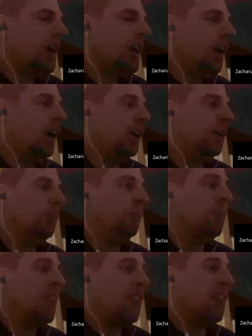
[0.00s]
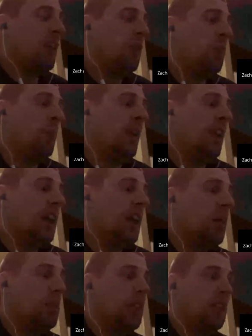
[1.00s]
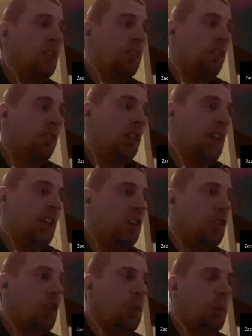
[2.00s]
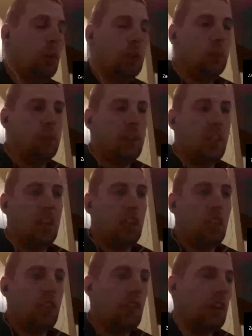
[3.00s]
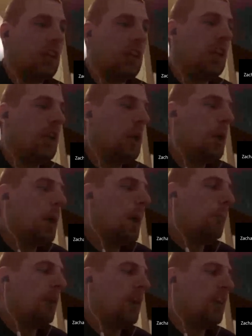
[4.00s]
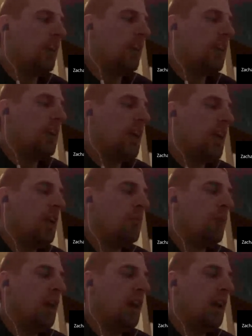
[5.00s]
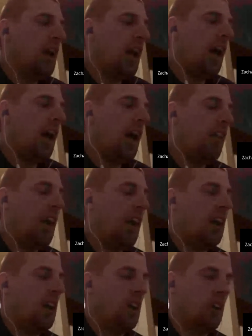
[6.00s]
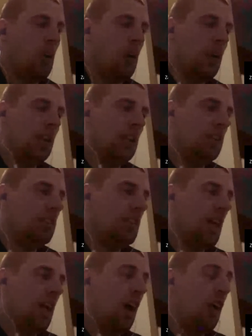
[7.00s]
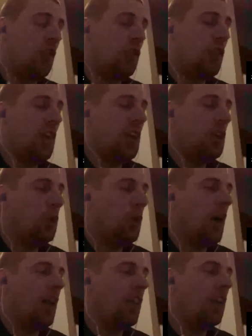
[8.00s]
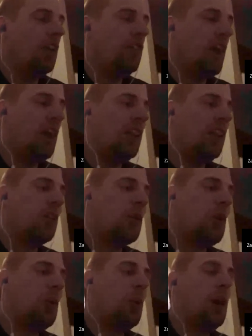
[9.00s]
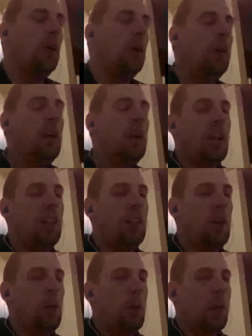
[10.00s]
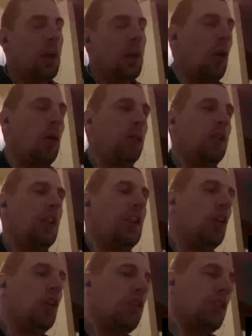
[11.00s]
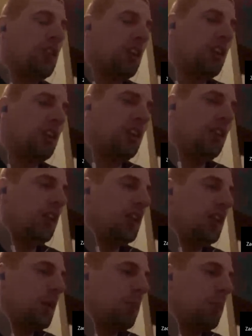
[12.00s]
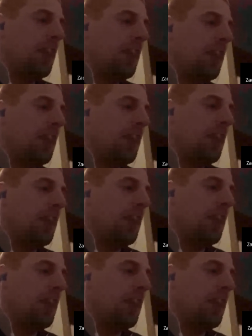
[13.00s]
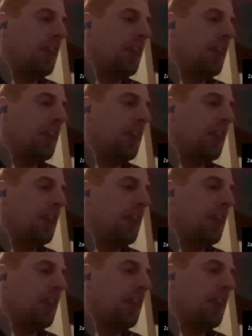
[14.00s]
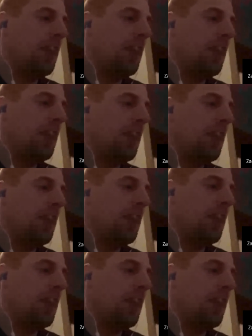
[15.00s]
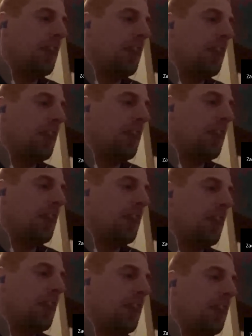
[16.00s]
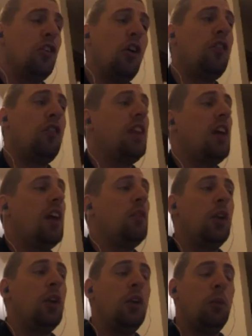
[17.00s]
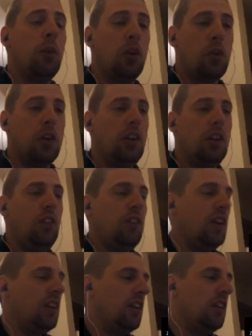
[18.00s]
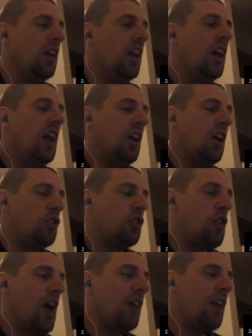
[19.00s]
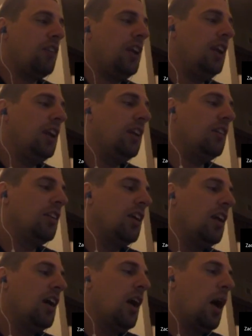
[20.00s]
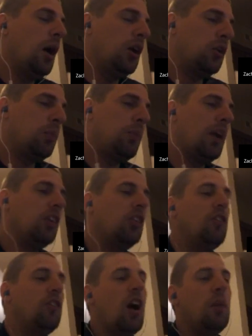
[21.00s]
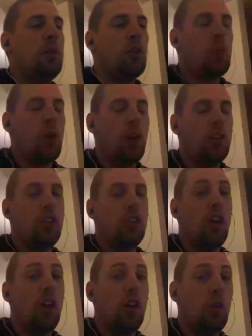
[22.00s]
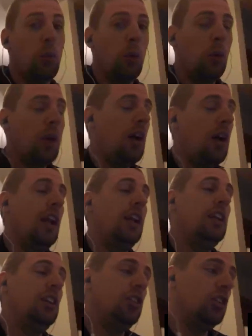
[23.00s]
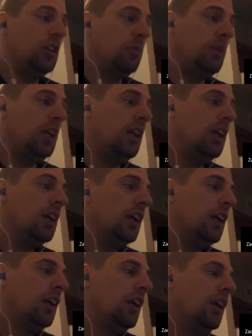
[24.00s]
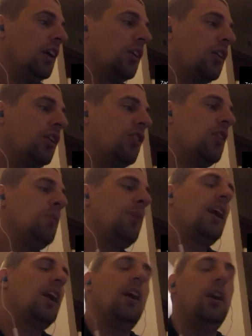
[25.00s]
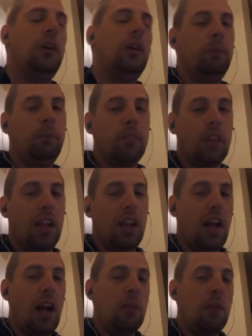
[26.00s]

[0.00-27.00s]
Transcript: If I'm spending up, it's for D'Angelo Williams against Philly. But another name I like, and I'm going to go on each site. On FanDuel, I love Isaiah Crowell. Even though we're going to all say the Dolphins are the defense to pick later on, he's been running the ball really well. He's getting the bulk of the carries, and the Dolphins have one of the worst run defenses. And on DraftKings, especially if Thomas Rawls is ruled out like he should be, Christian Michael, I'm a